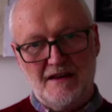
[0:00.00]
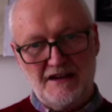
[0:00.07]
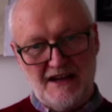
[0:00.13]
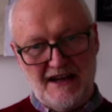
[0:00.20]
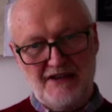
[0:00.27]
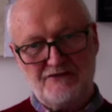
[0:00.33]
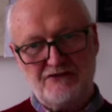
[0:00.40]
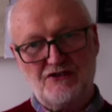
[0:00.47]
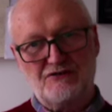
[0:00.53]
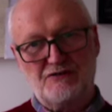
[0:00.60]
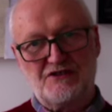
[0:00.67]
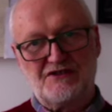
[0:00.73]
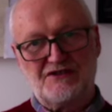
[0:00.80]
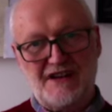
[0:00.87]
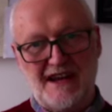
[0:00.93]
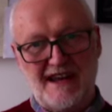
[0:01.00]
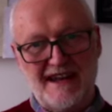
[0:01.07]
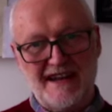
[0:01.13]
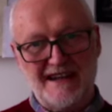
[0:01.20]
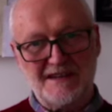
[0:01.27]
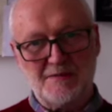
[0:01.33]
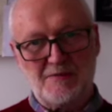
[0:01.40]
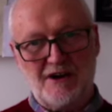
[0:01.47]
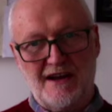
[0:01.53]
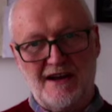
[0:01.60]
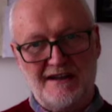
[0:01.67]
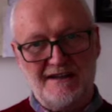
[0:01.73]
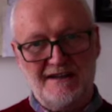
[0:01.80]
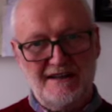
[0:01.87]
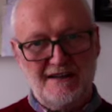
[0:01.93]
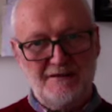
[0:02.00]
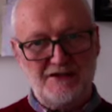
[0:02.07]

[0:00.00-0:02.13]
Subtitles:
The electrodes would stay in the brain